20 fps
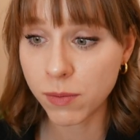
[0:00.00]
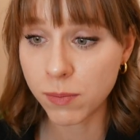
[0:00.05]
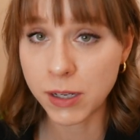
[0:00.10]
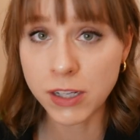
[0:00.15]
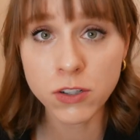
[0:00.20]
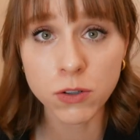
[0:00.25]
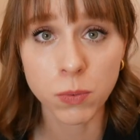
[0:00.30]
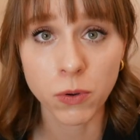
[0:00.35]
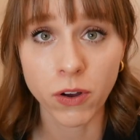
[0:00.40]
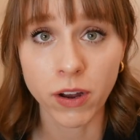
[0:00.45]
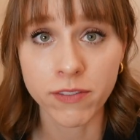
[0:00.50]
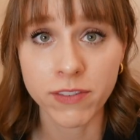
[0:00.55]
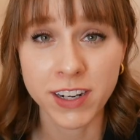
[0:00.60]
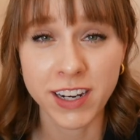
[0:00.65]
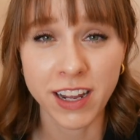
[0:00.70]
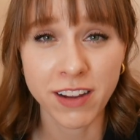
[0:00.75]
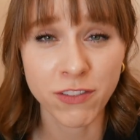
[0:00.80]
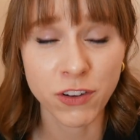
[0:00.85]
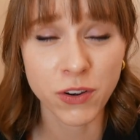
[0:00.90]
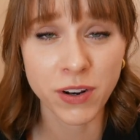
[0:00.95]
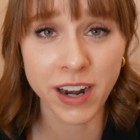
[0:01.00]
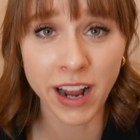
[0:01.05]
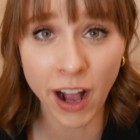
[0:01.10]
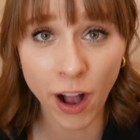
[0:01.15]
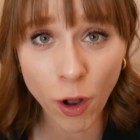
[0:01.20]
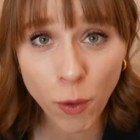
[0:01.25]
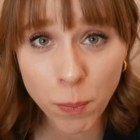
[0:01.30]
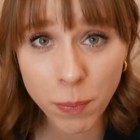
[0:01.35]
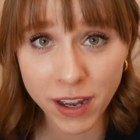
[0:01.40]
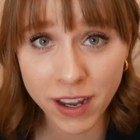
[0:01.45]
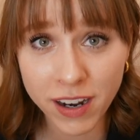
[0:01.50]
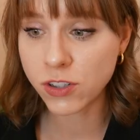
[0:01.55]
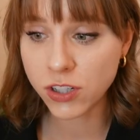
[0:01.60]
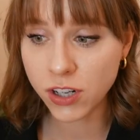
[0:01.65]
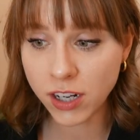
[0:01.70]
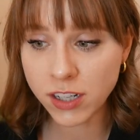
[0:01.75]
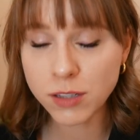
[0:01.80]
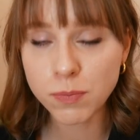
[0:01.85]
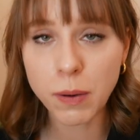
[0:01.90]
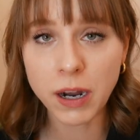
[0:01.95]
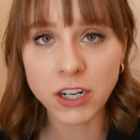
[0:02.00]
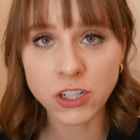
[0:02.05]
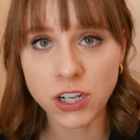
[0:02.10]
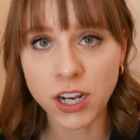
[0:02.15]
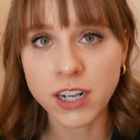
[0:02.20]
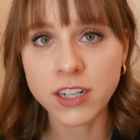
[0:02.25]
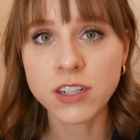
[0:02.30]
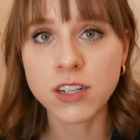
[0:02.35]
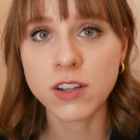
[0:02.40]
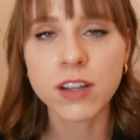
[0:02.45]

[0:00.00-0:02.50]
miserable every day if you can help it just by changing